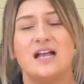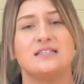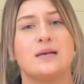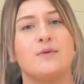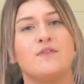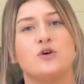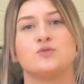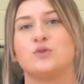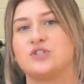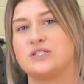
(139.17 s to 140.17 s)
And some of
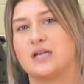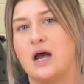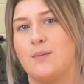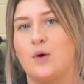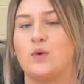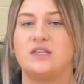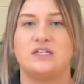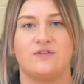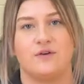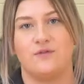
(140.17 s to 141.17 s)
those will just come with
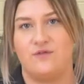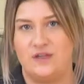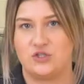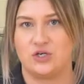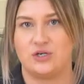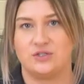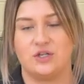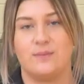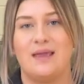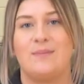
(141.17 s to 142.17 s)
different features.
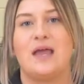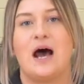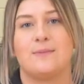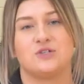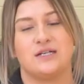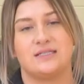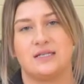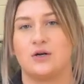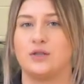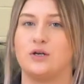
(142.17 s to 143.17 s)
There may be options
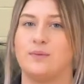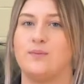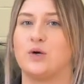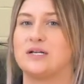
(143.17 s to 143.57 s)
that are a little bit more